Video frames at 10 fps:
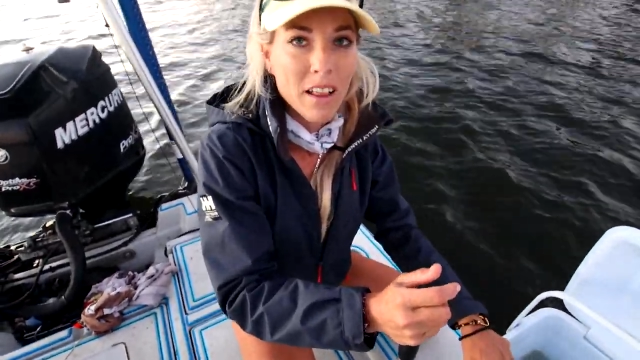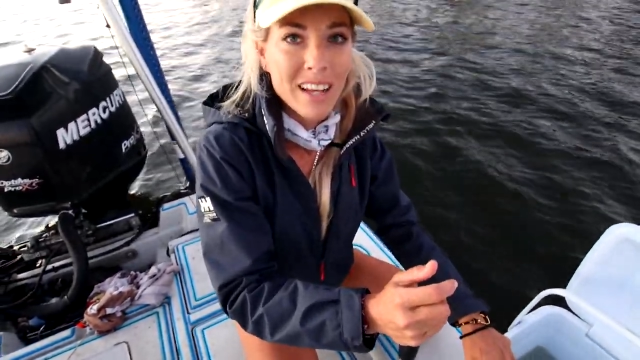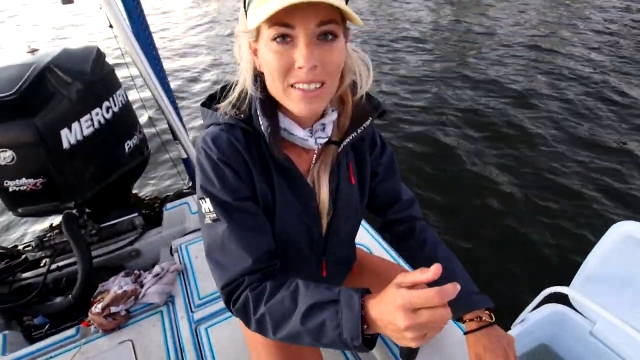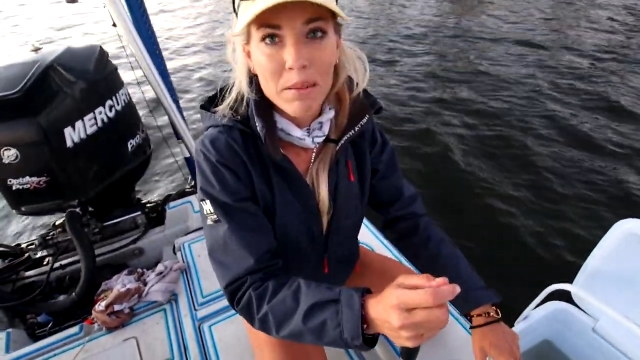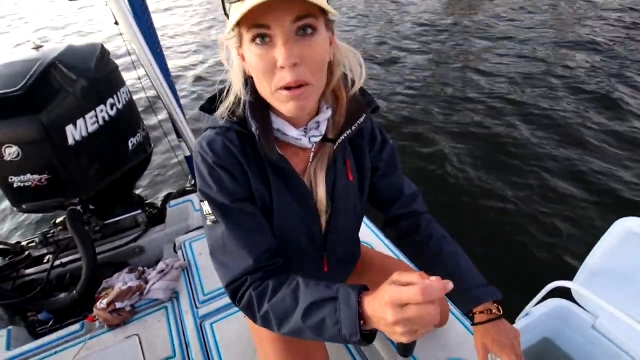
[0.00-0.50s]

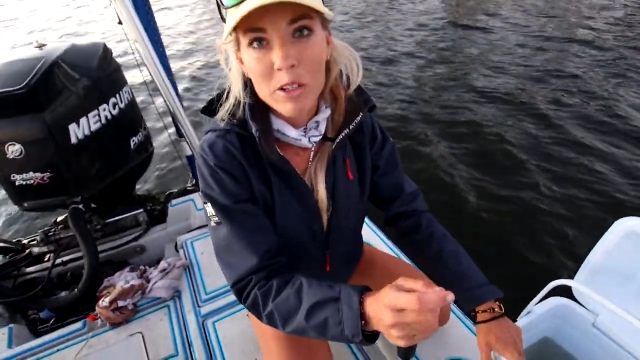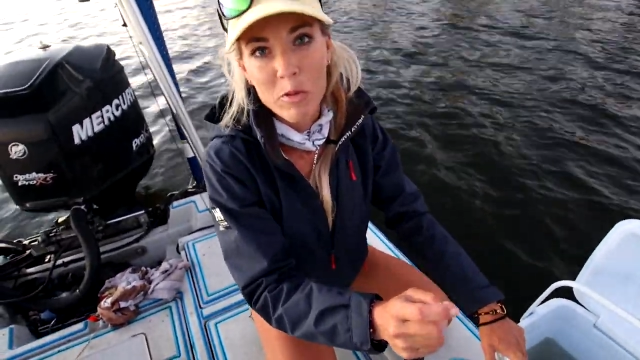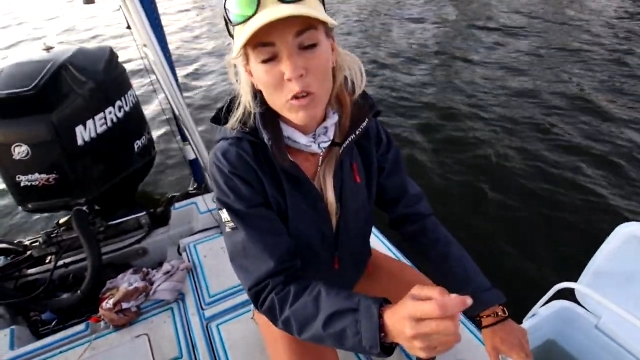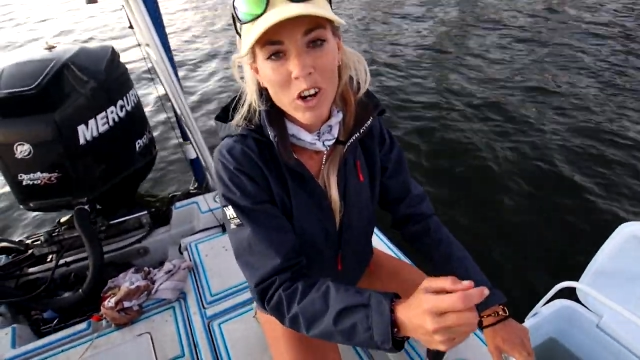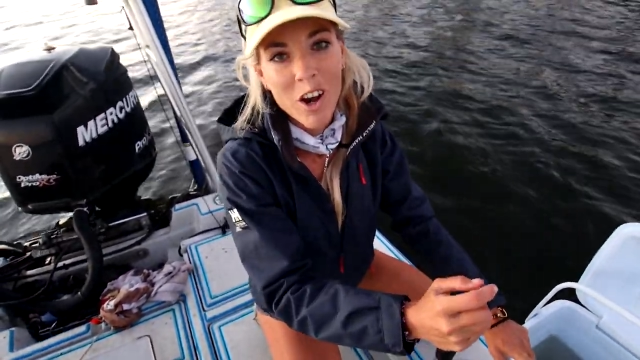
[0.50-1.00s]
collected a bunch
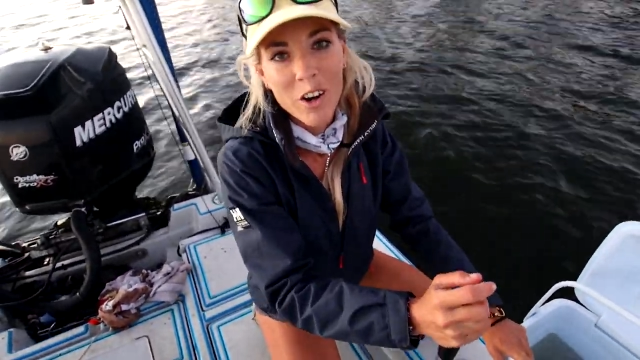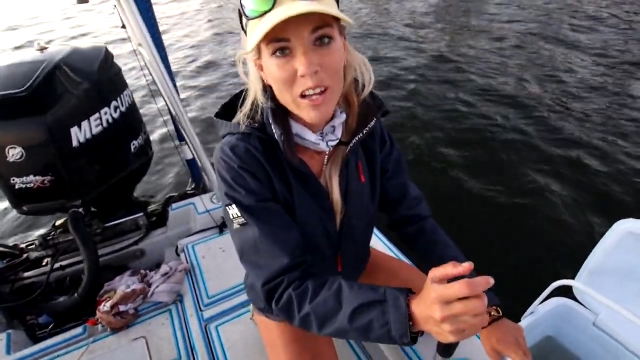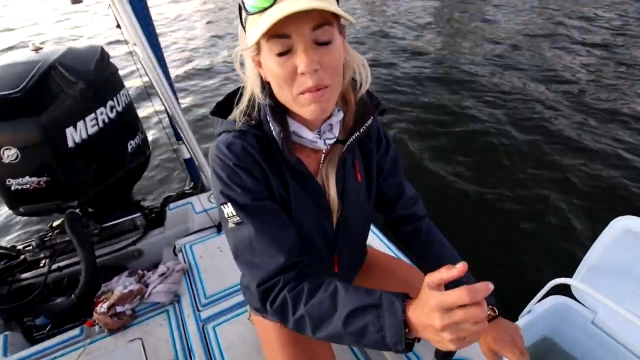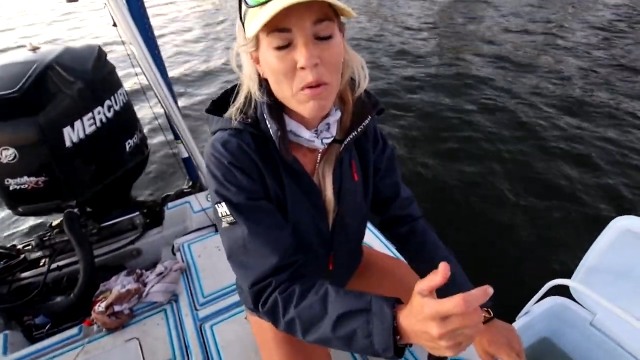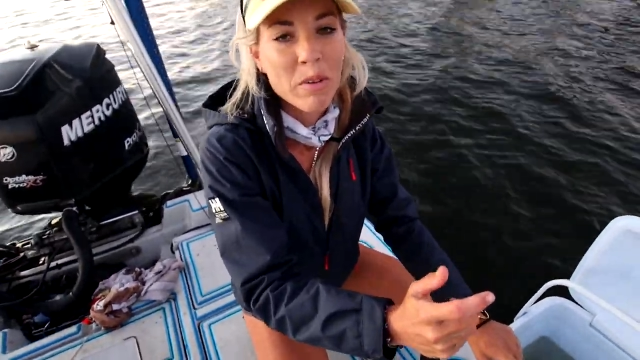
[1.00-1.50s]
before Connor
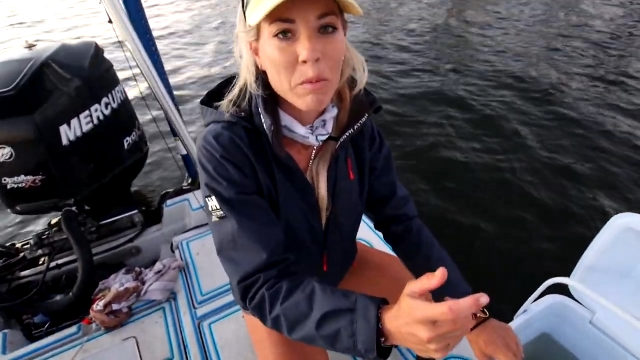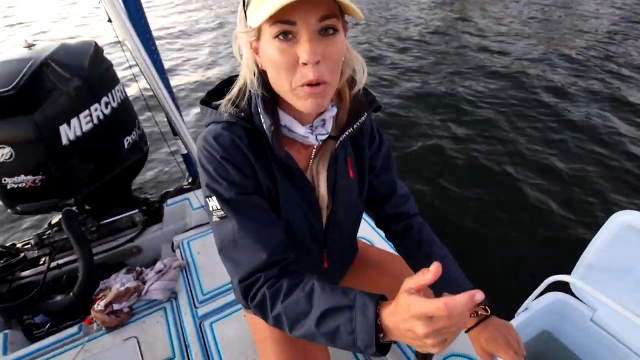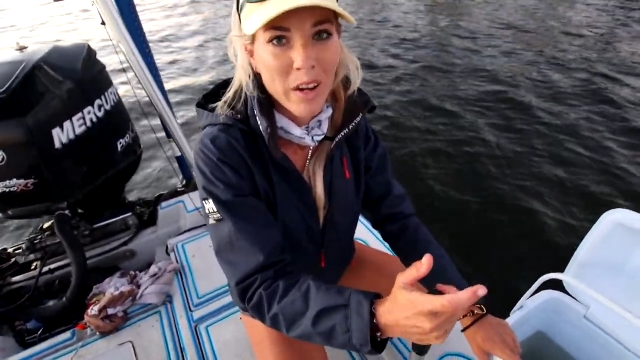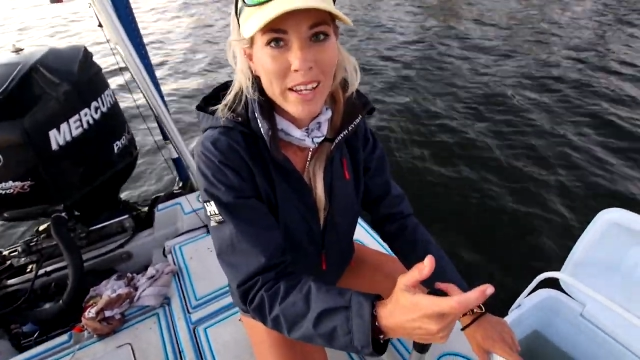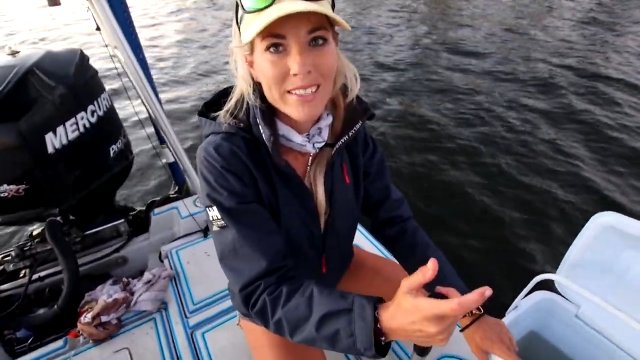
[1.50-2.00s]
came home from the
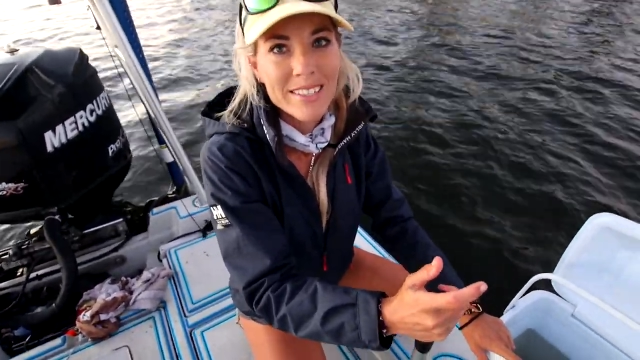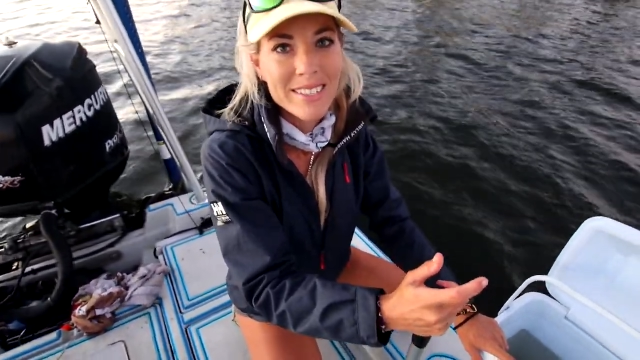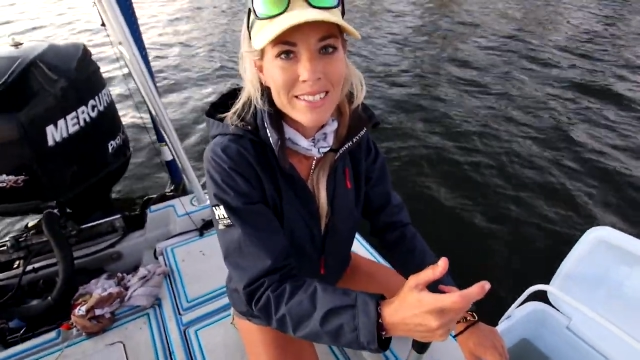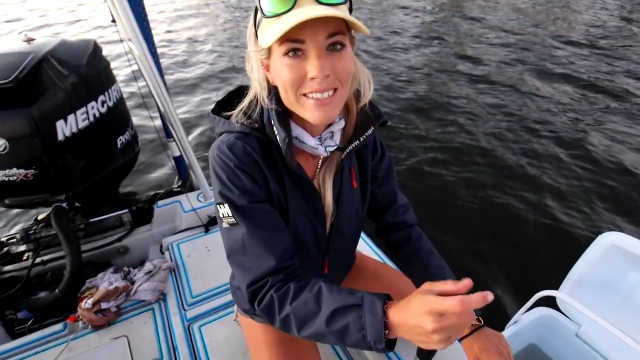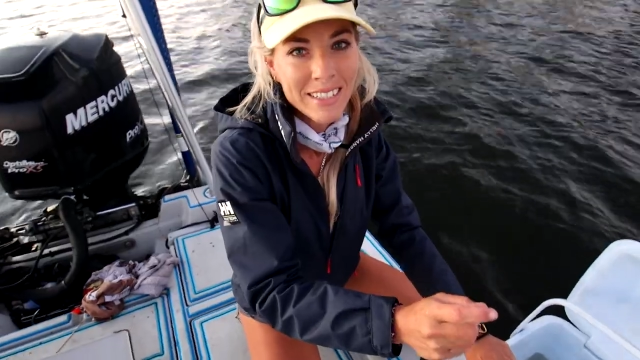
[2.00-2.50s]
Marines. Oh, I guess
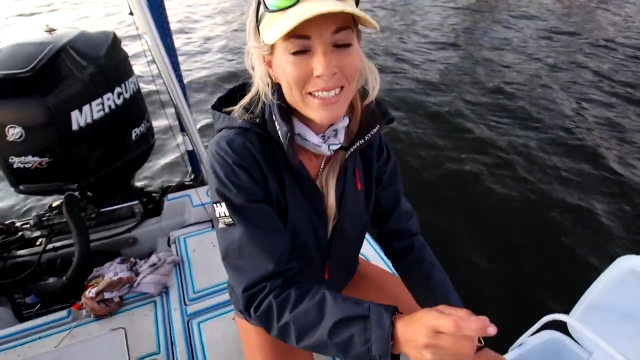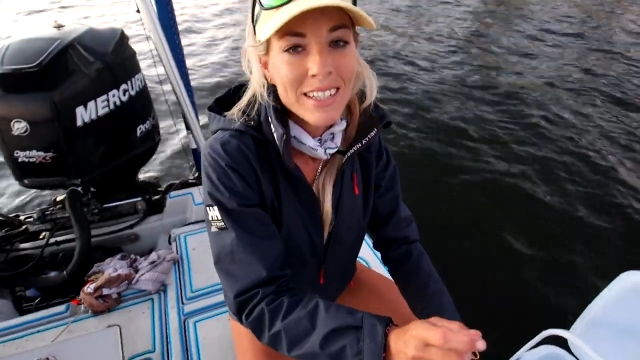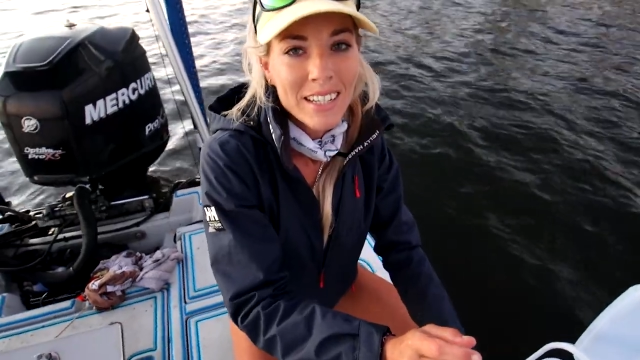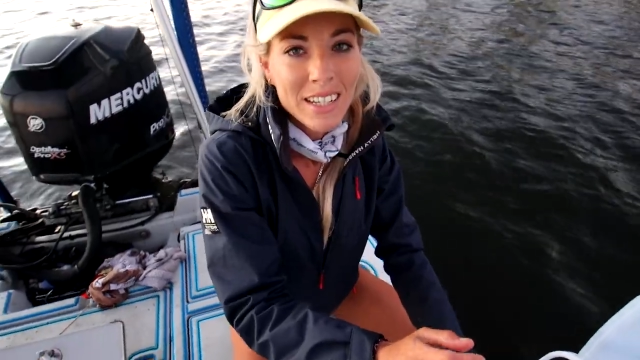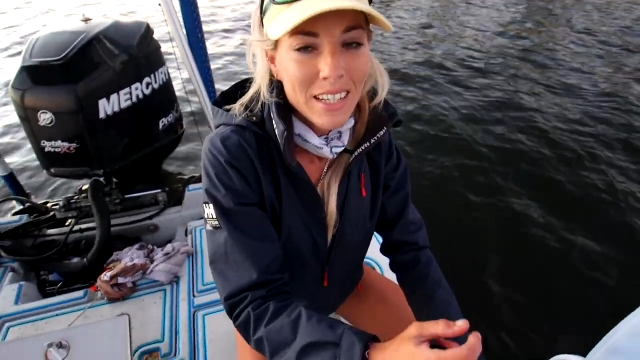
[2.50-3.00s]
so. After you,
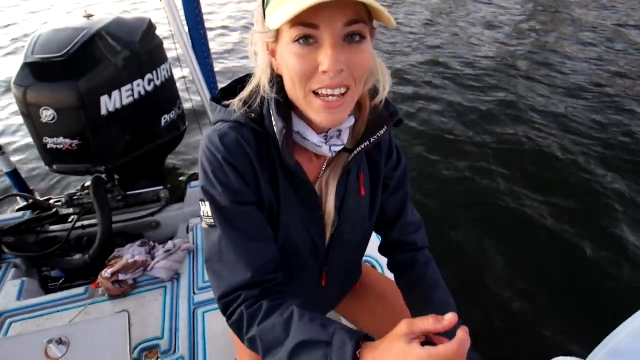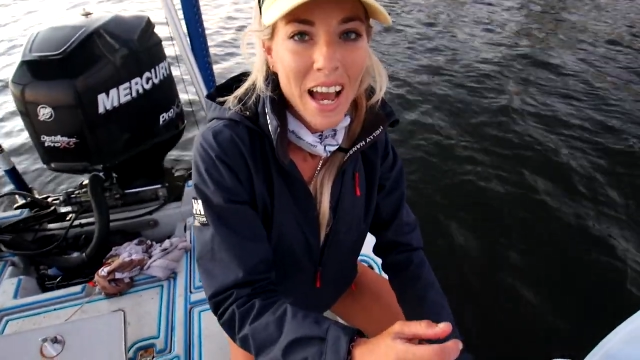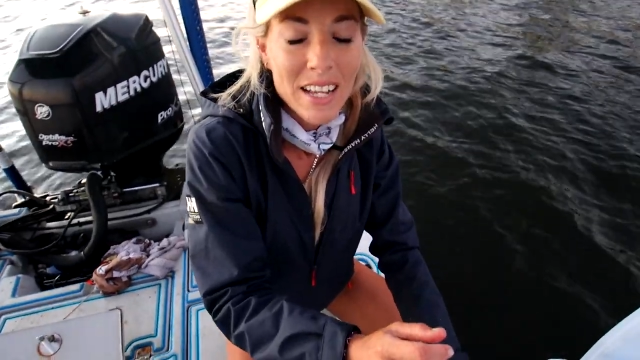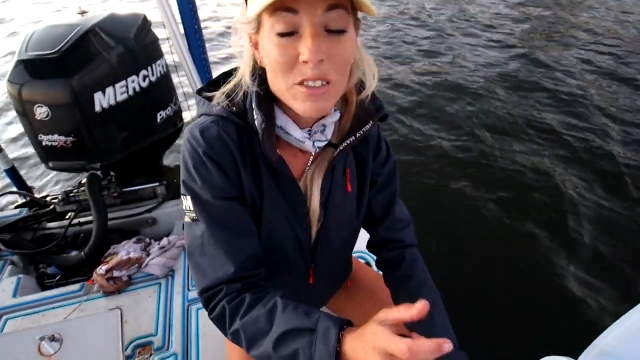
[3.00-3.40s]
after you cook yeah, them.